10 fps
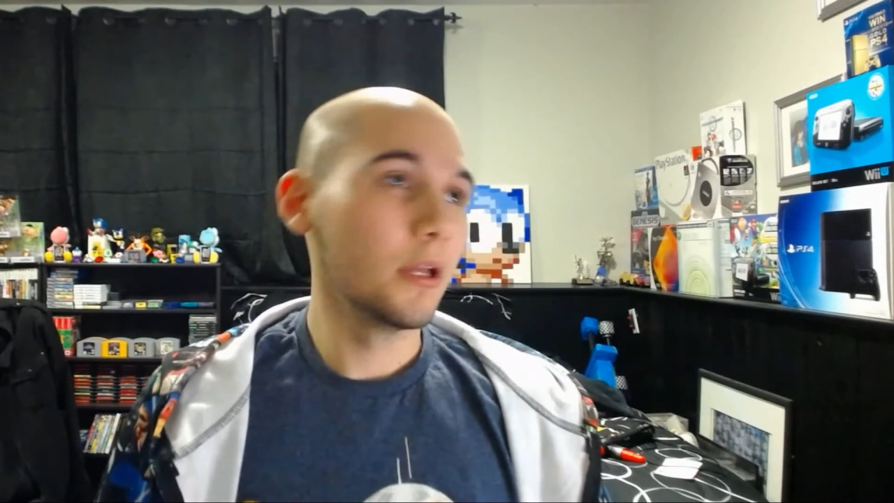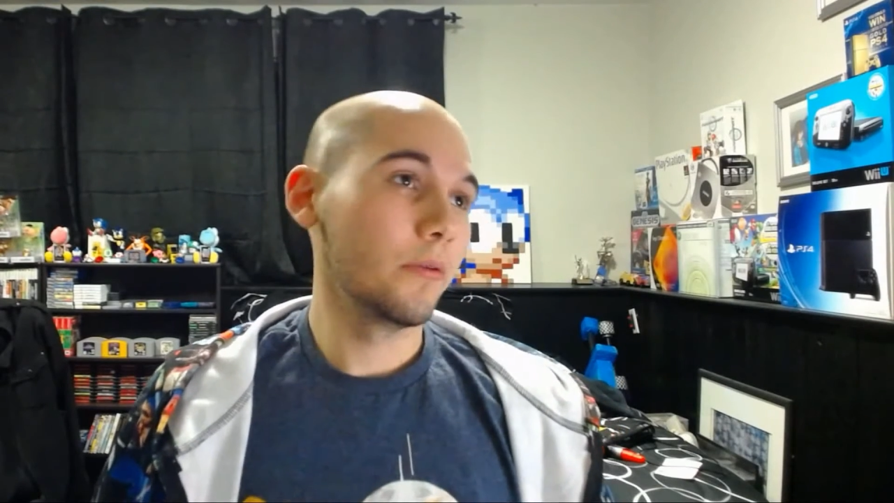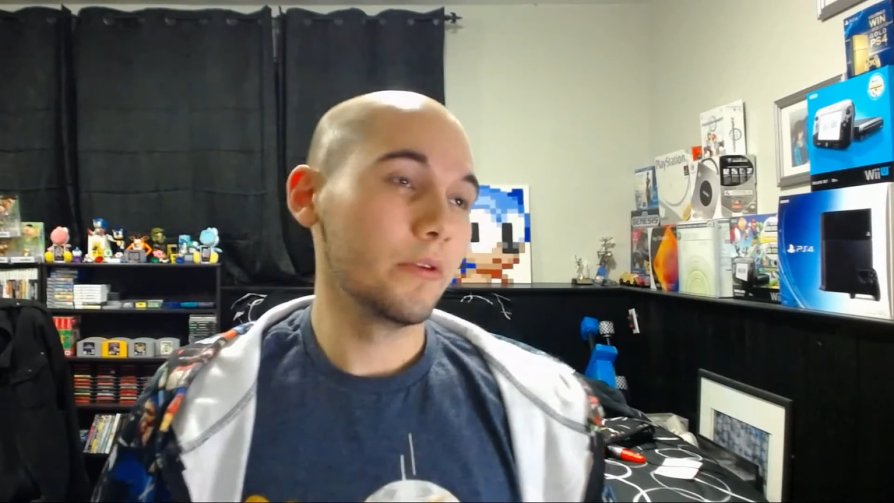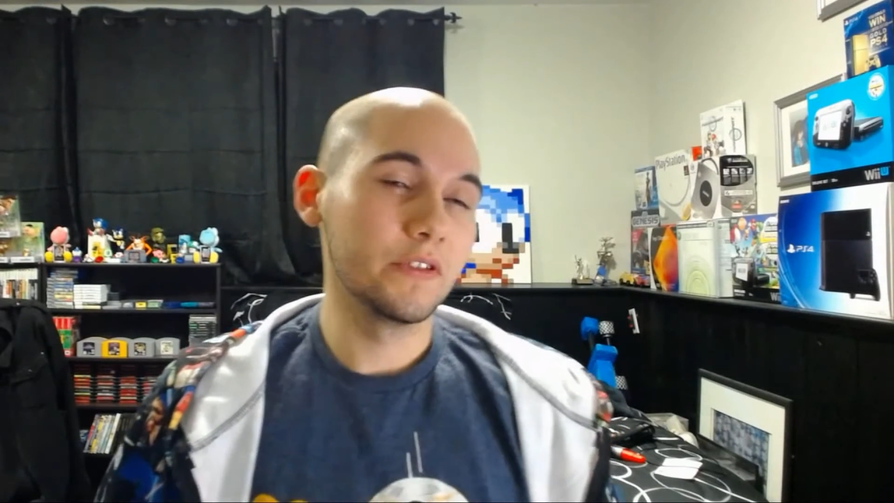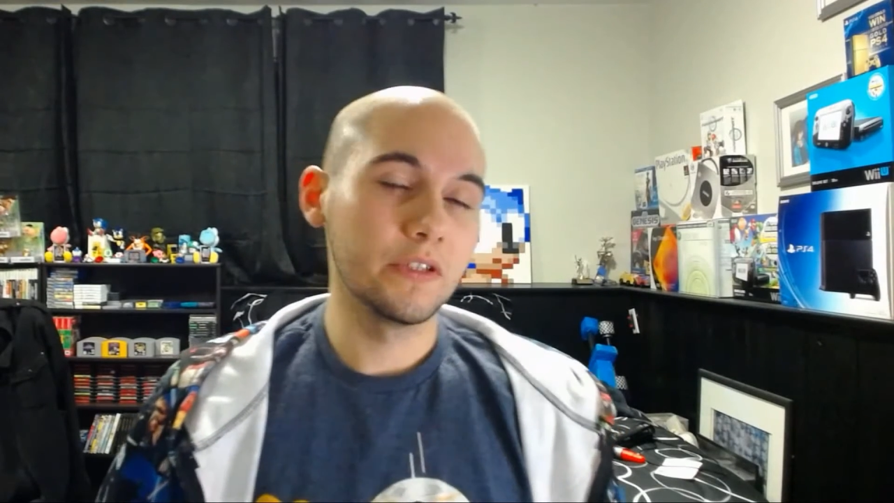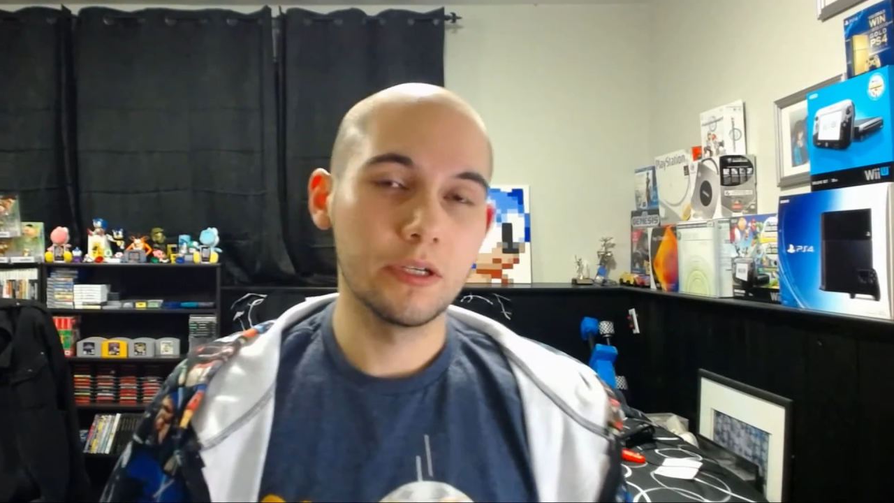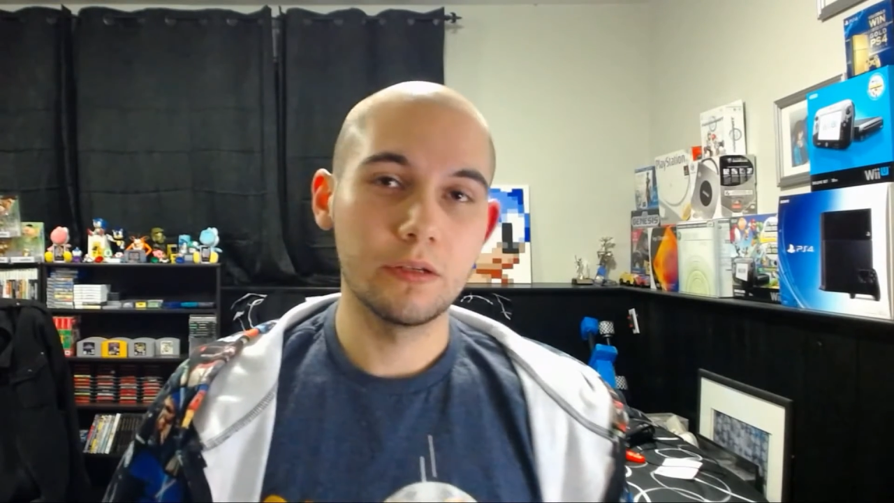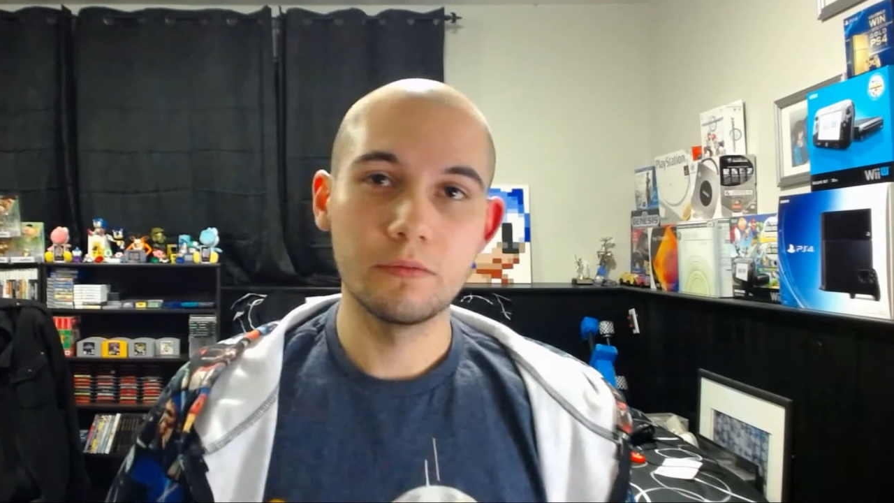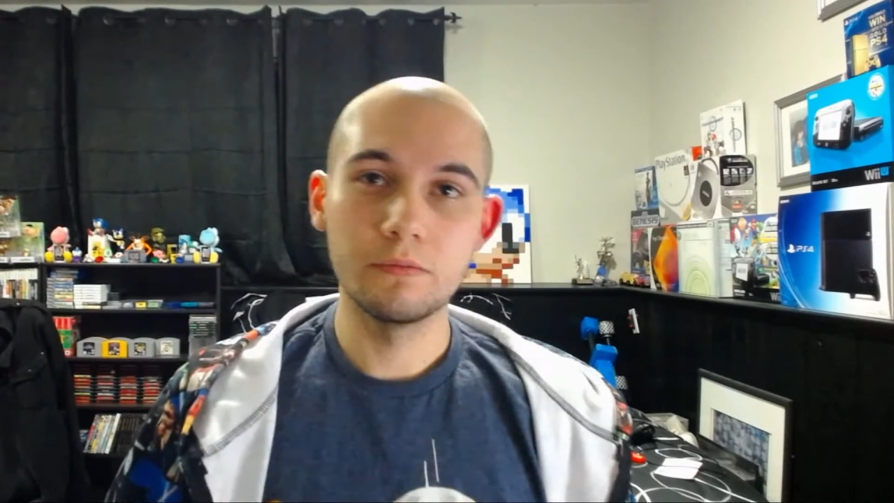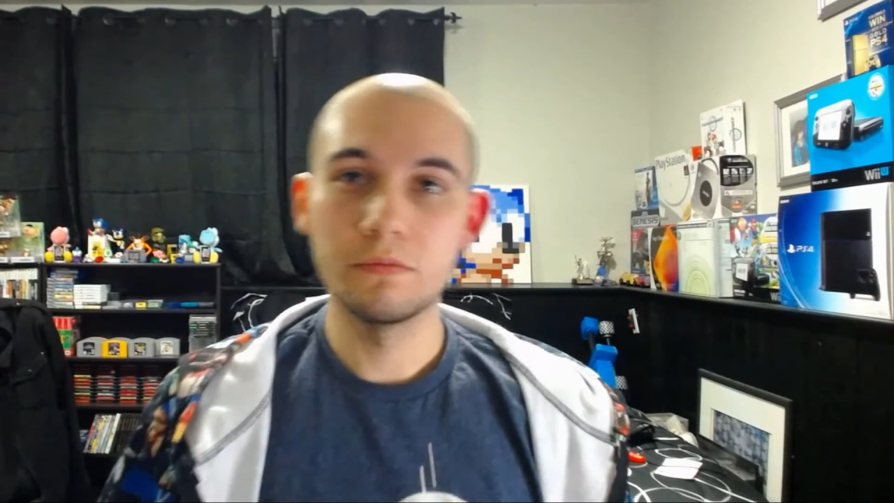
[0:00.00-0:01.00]
We
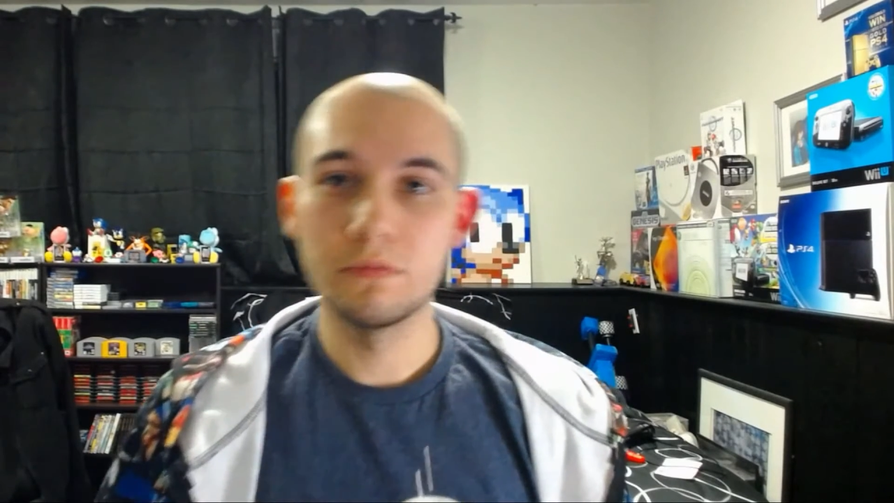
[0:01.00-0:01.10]
seen